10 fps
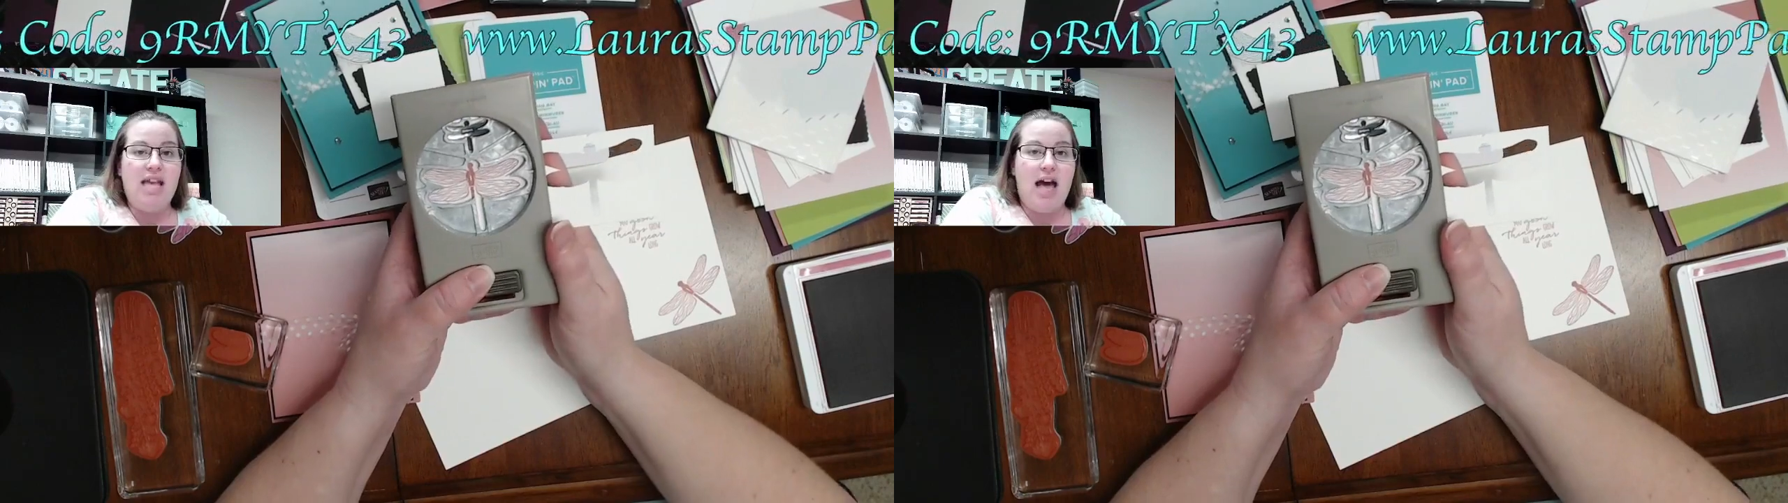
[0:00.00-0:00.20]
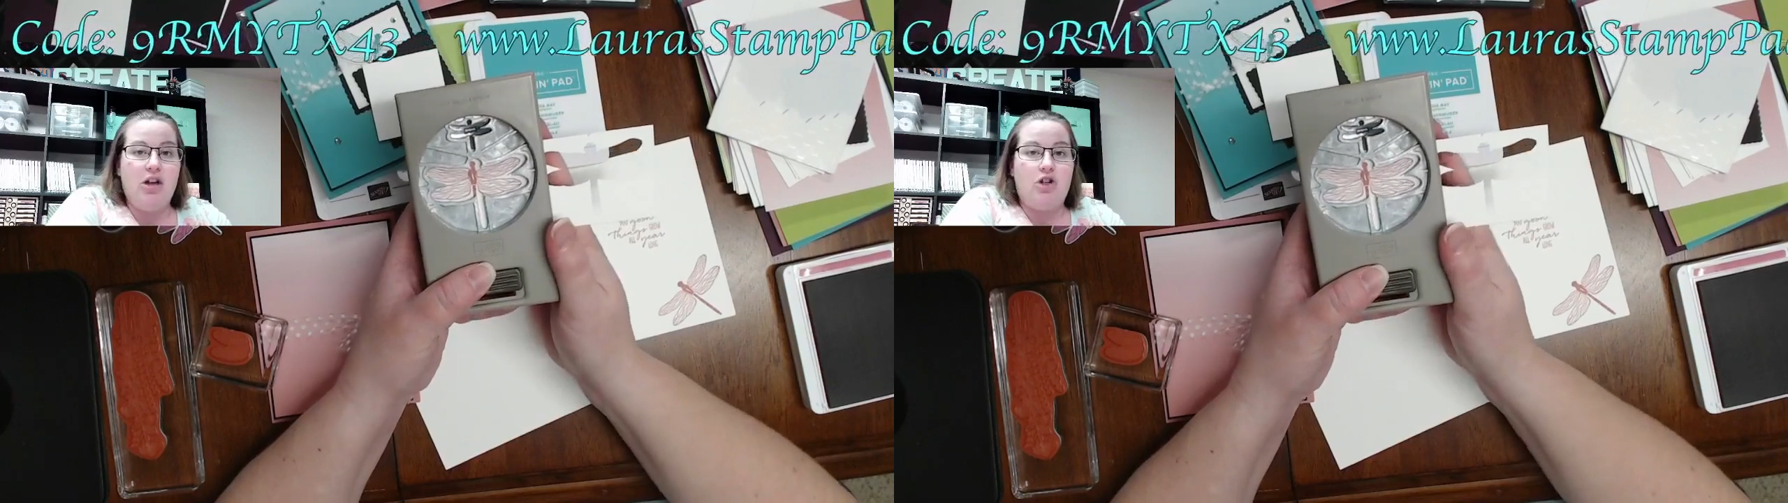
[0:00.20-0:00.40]

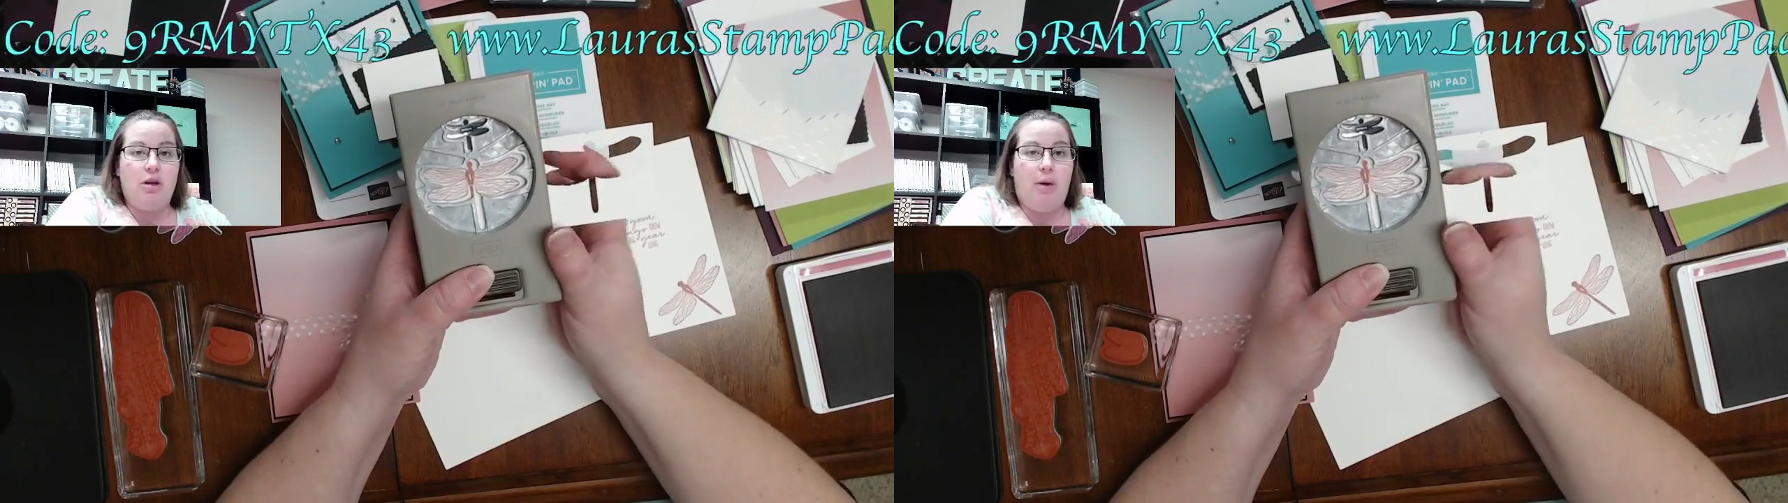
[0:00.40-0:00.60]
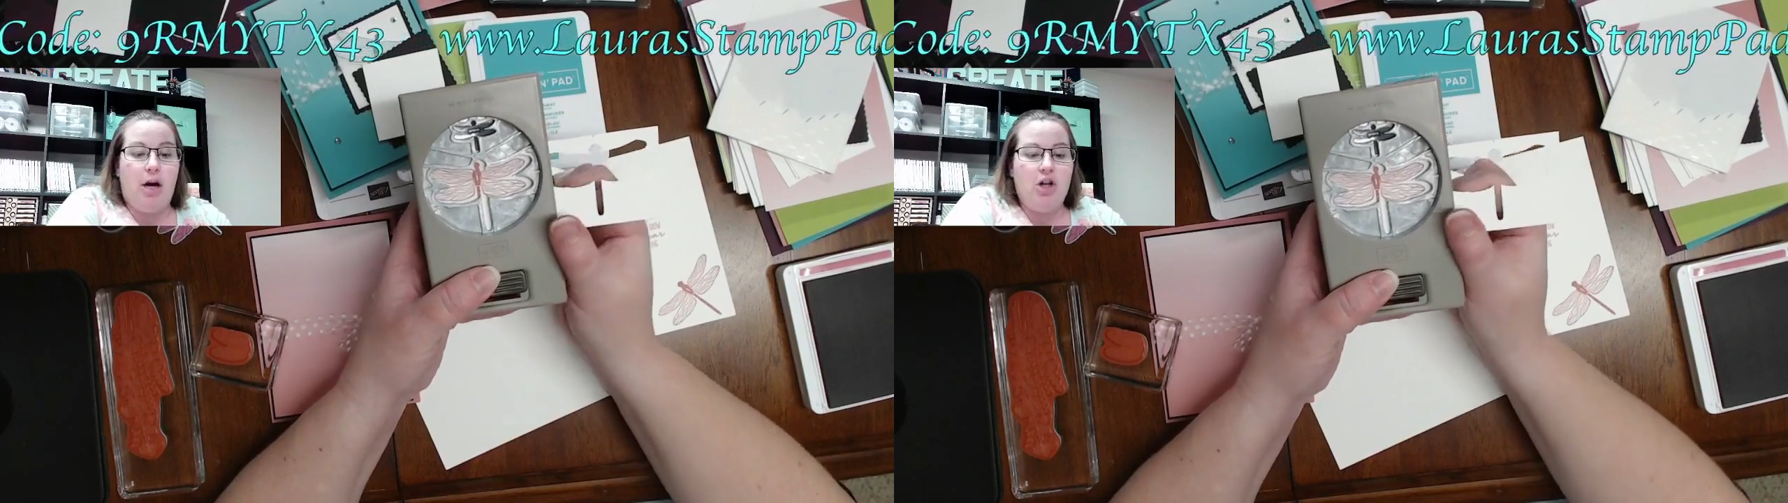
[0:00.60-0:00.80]
edge of the
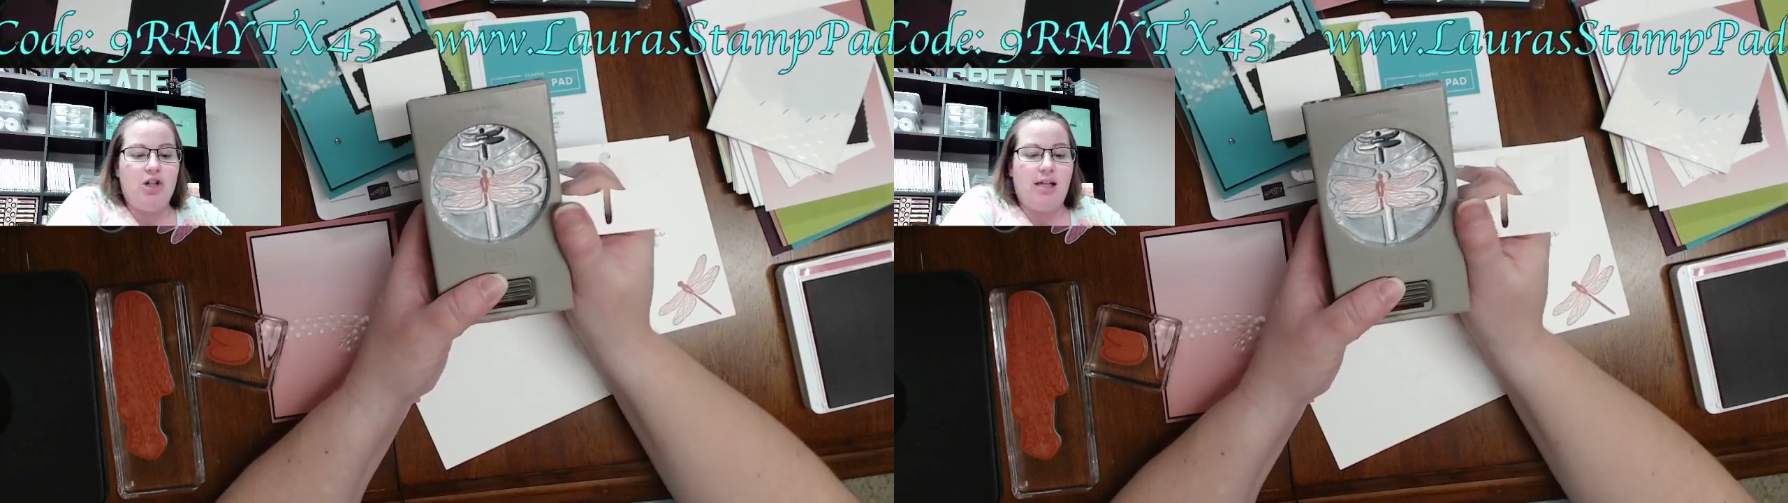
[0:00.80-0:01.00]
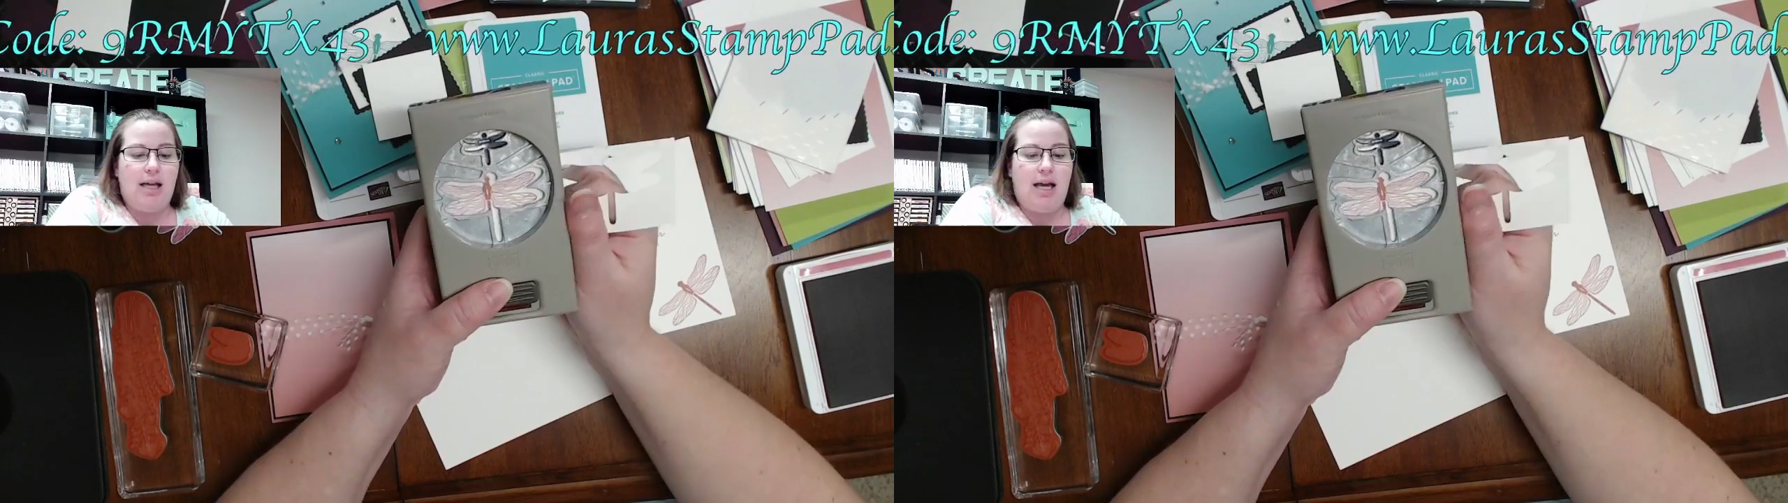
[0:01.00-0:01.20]
punch
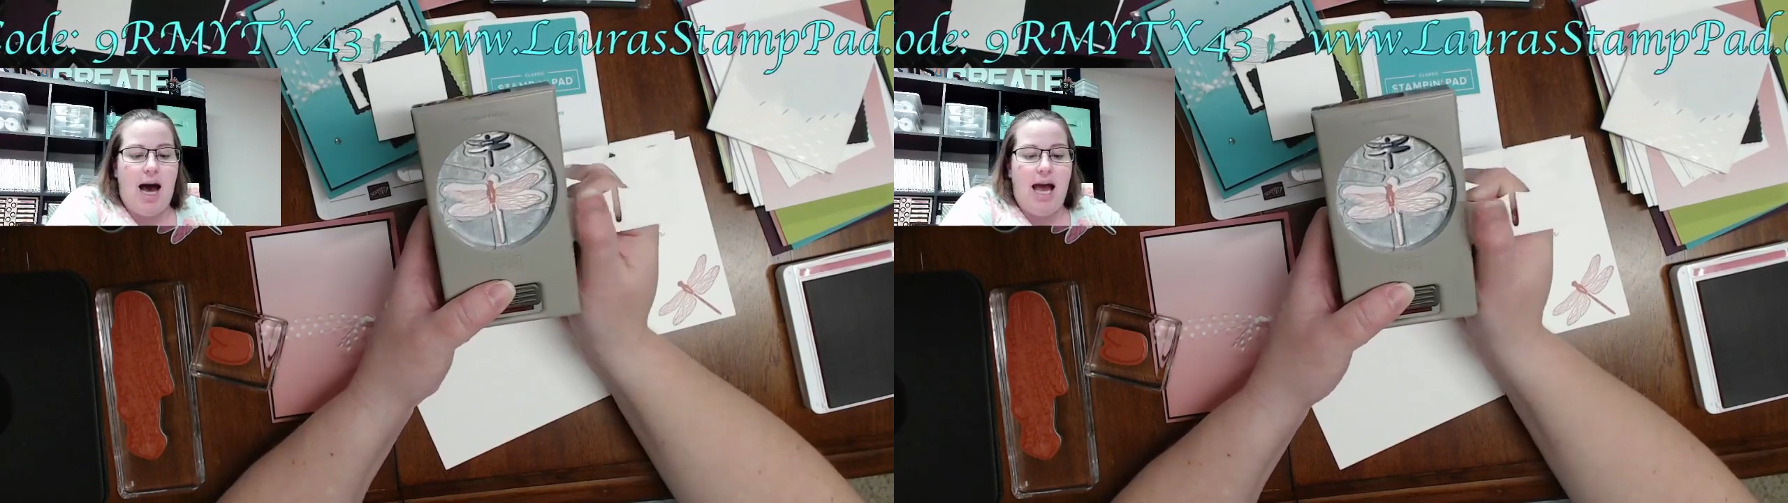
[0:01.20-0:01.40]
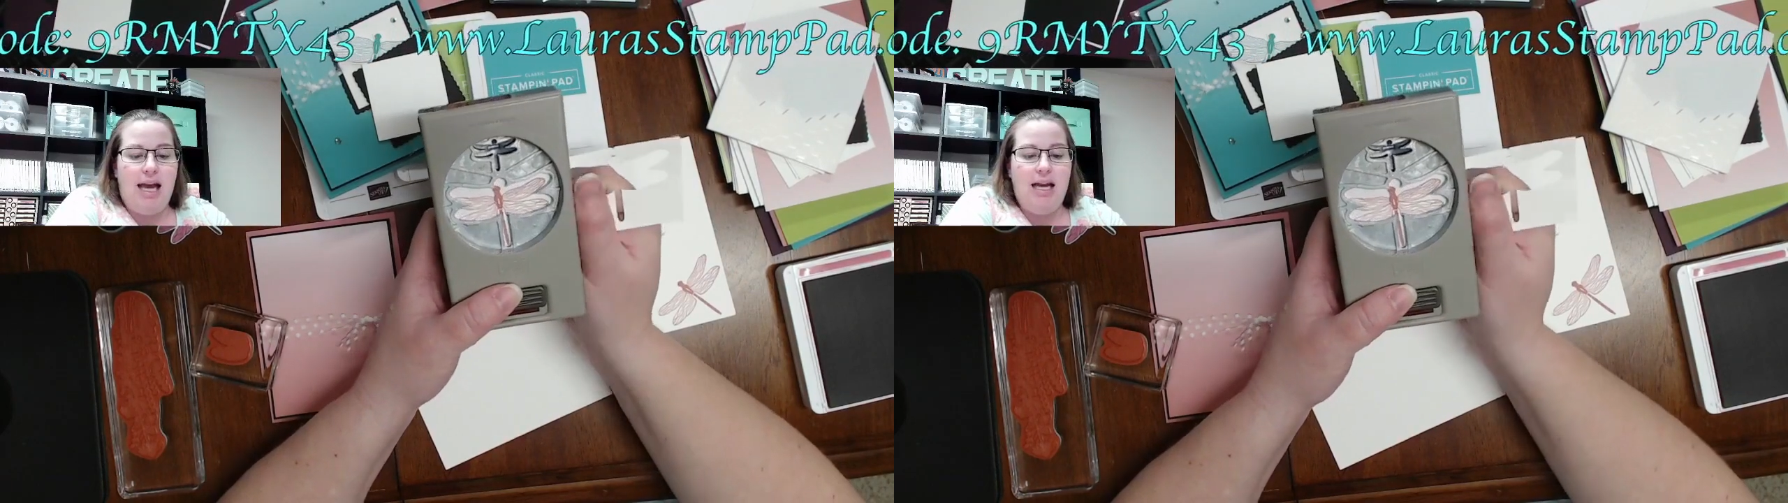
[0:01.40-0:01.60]
as a
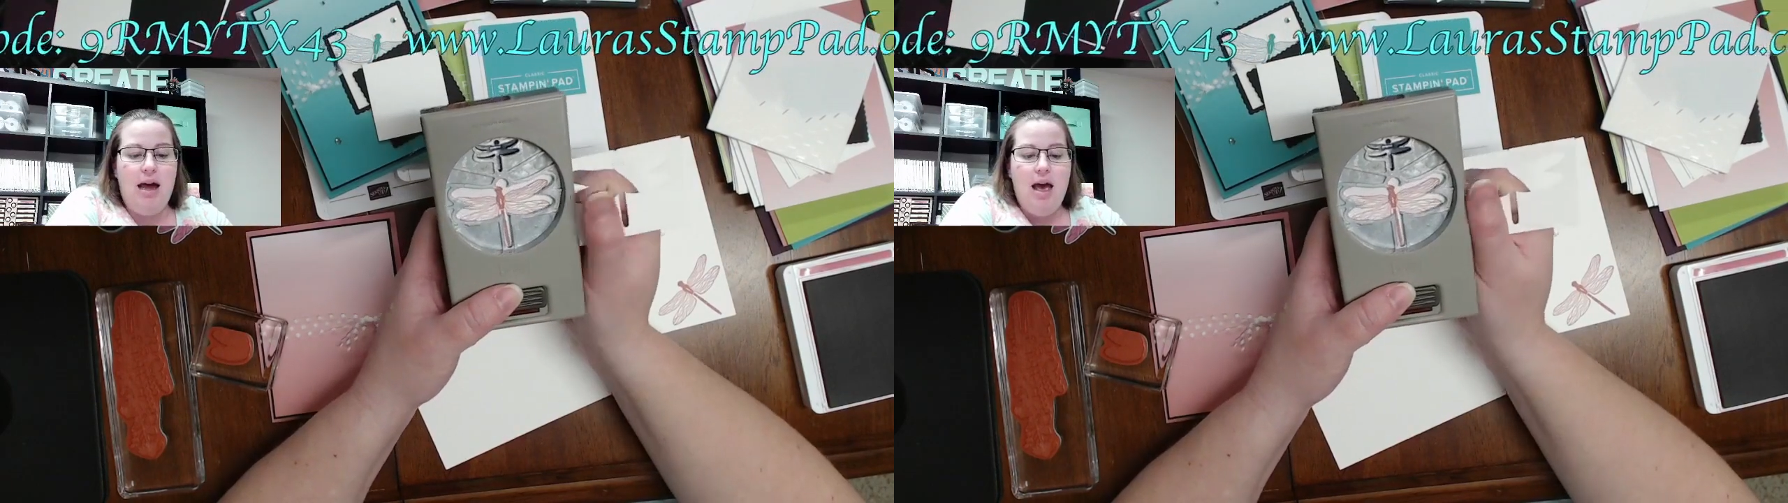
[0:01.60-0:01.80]
guide,